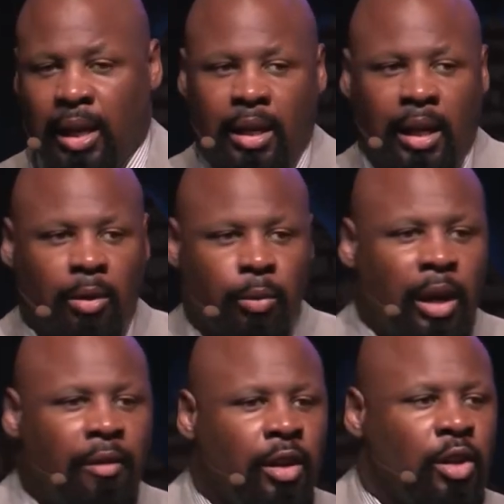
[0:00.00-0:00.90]
And, and
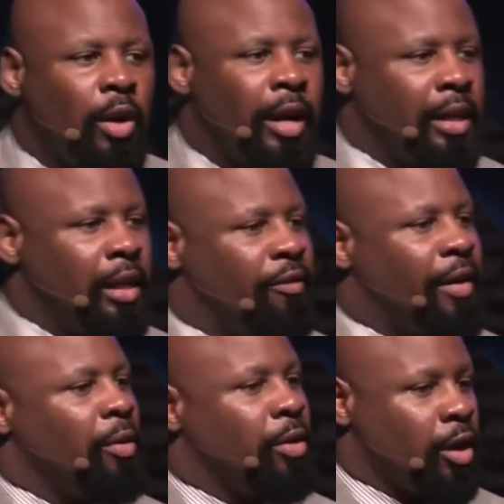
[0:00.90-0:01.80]
whenever you
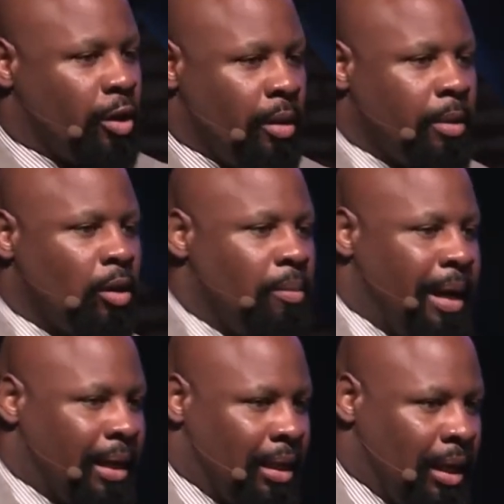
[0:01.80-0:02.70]
identify with a criminal
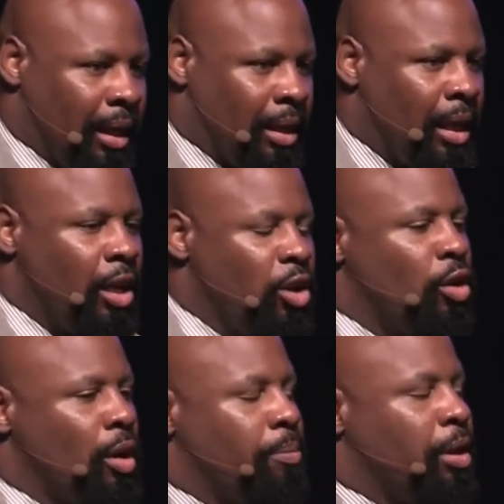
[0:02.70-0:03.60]
back then, you
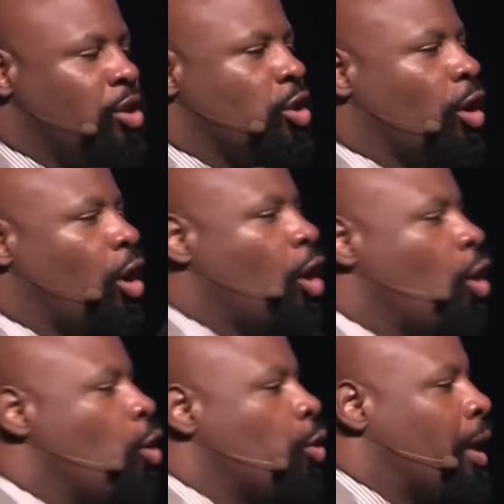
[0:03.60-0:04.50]
could put your
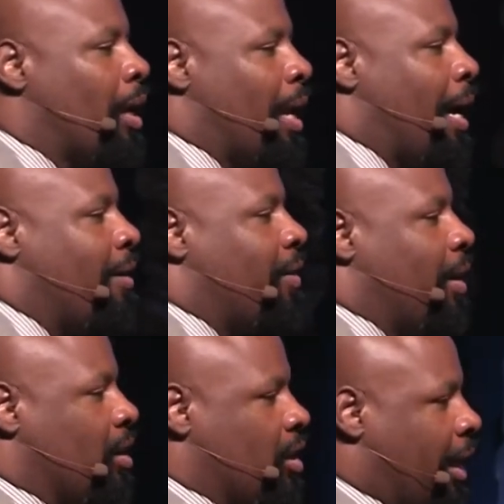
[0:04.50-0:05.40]
own life
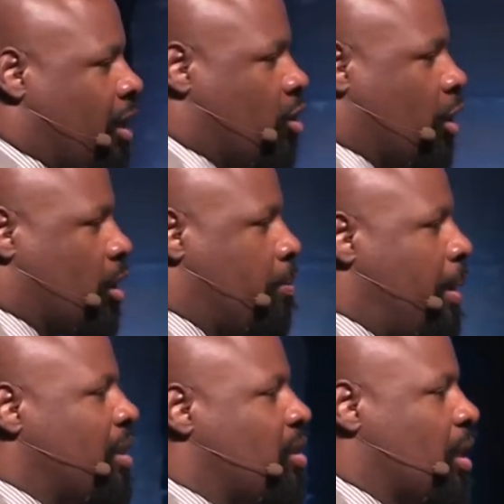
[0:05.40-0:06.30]
in danger. It's
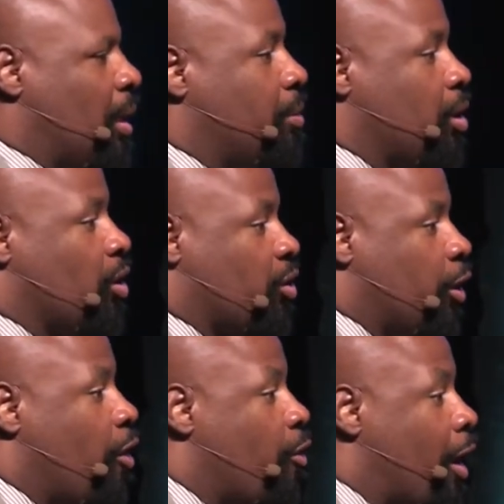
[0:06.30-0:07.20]
best to keep to
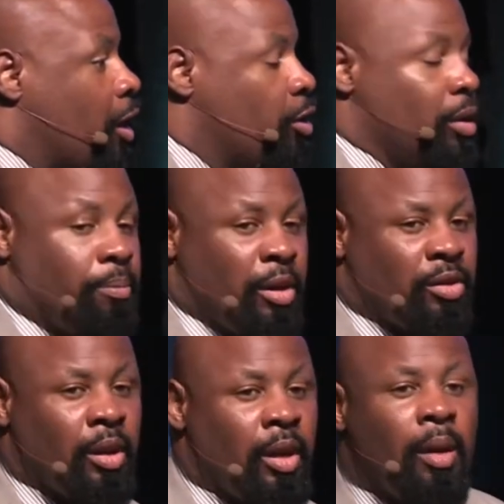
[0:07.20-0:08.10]
yourself while you're in the
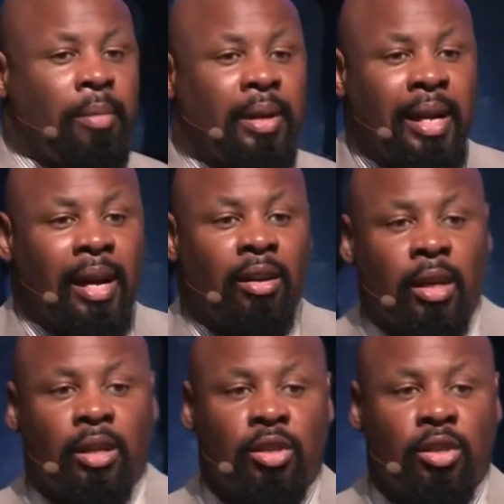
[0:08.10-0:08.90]
prison, but now